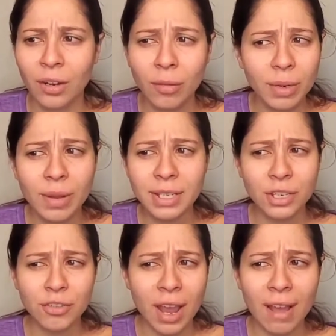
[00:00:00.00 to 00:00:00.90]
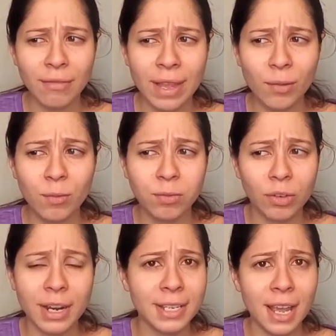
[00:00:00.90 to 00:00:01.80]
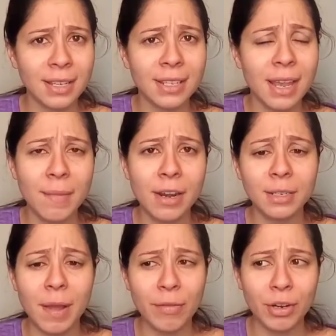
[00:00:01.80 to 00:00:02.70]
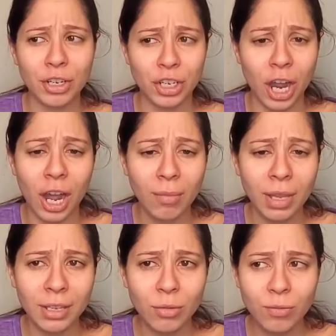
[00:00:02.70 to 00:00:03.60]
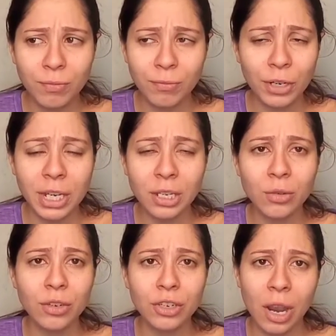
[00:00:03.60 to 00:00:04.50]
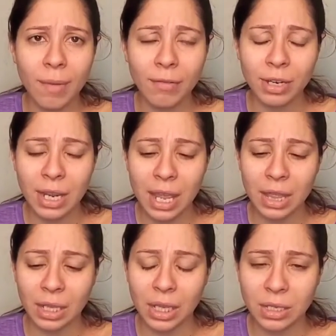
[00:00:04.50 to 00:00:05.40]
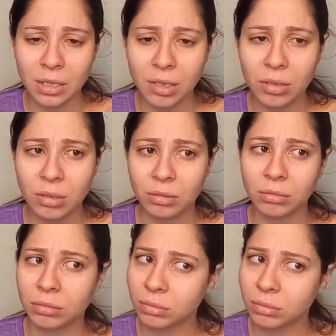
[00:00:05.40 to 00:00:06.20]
nobody wants to have like crazy ass nightmares about their job. Like you freaking do your job every day. Like that's a little